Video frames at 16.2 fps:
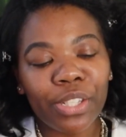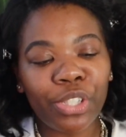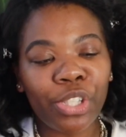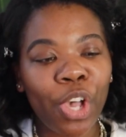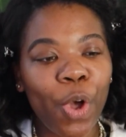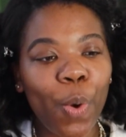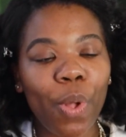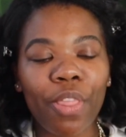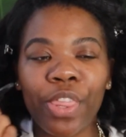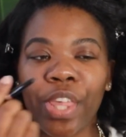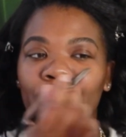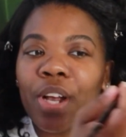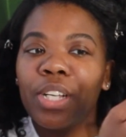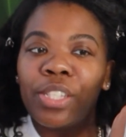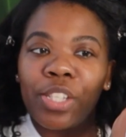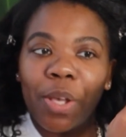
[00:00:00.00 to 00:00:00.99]
So
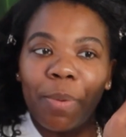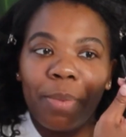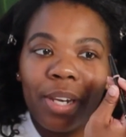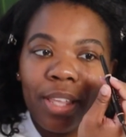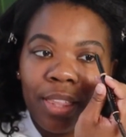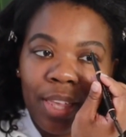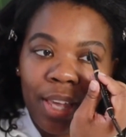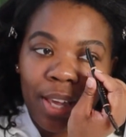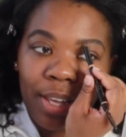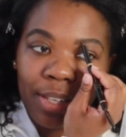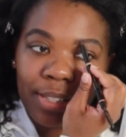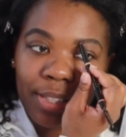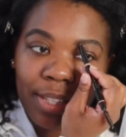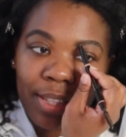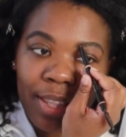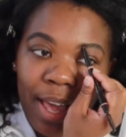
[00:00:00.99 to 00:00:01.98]
there are so many
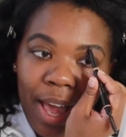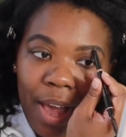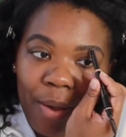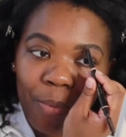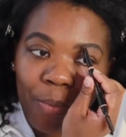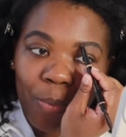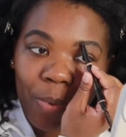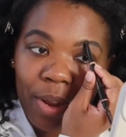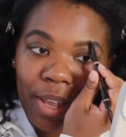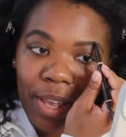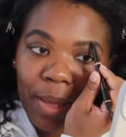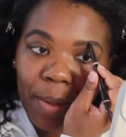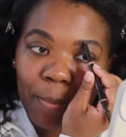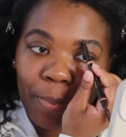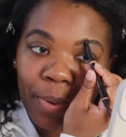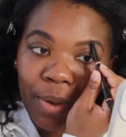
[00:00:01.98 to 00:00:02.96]
things that
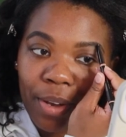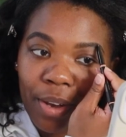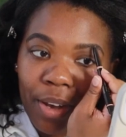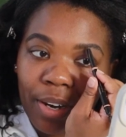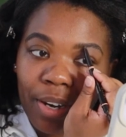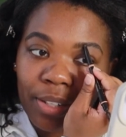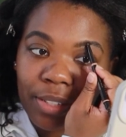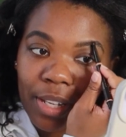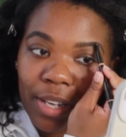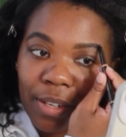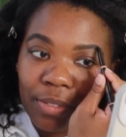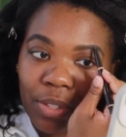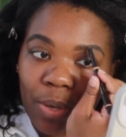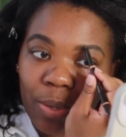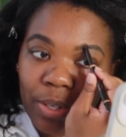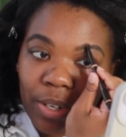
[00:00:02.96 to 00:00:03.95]
we put on ourselves
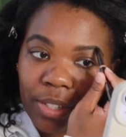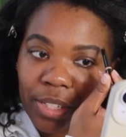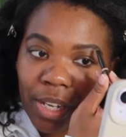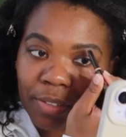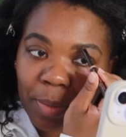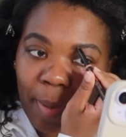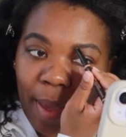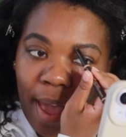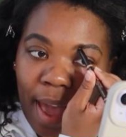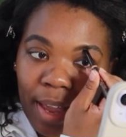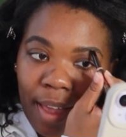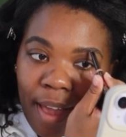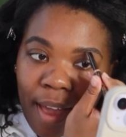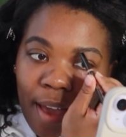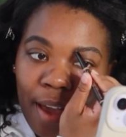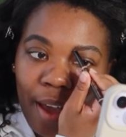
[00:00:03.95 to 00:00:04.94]
to hold ourselves back.
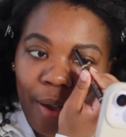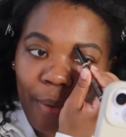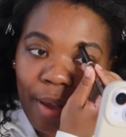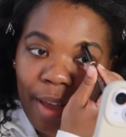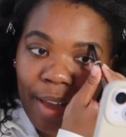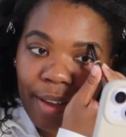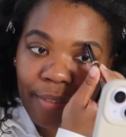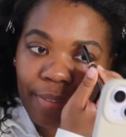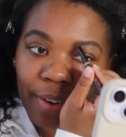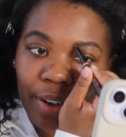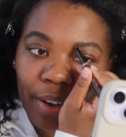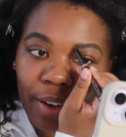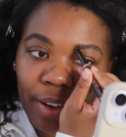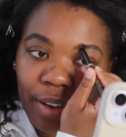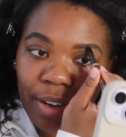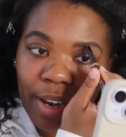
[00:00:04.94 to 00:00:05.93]

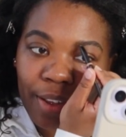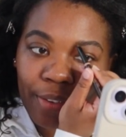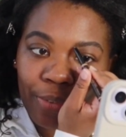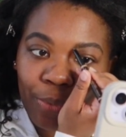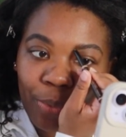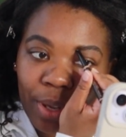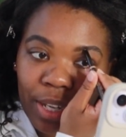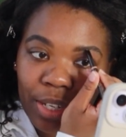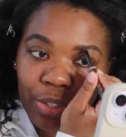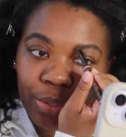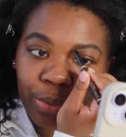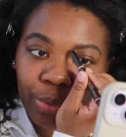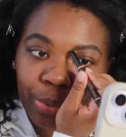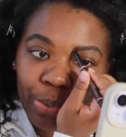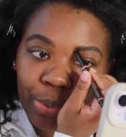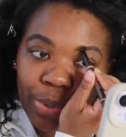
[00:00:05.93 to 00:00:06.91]
However, if we
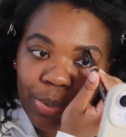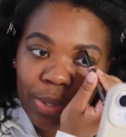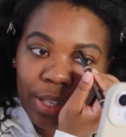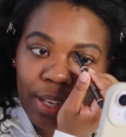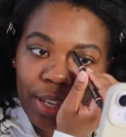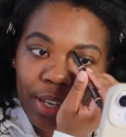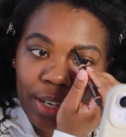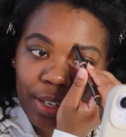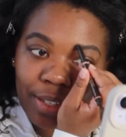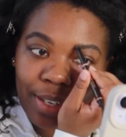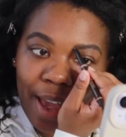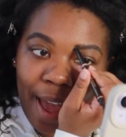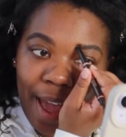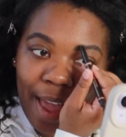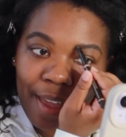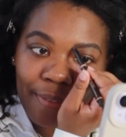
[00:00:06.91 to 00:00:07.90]
truly
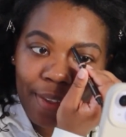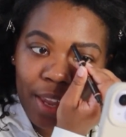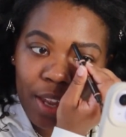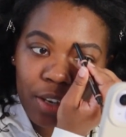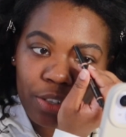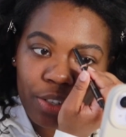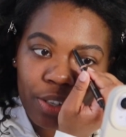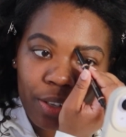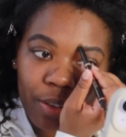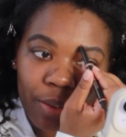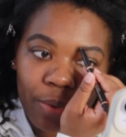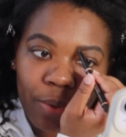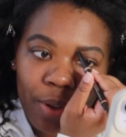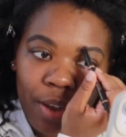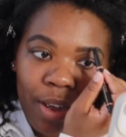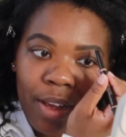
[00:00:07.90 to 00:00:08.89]
dive
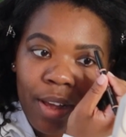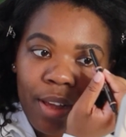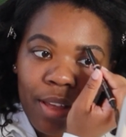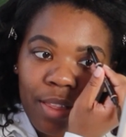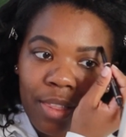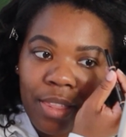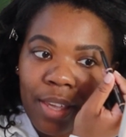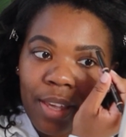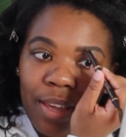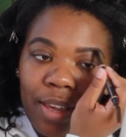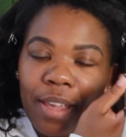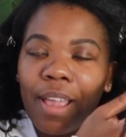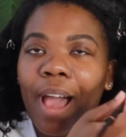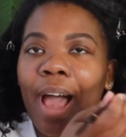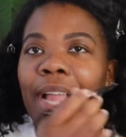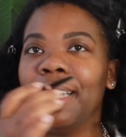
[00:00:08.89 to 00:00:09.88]
into
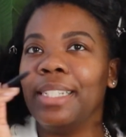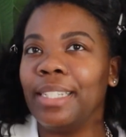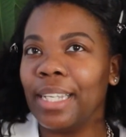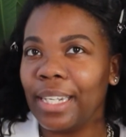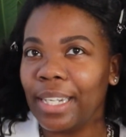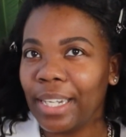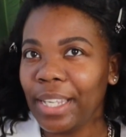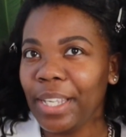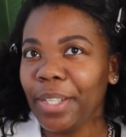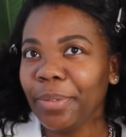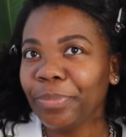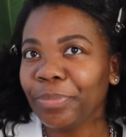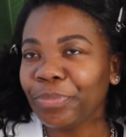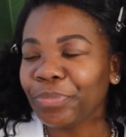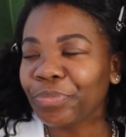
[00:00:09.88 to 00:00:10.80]
the identity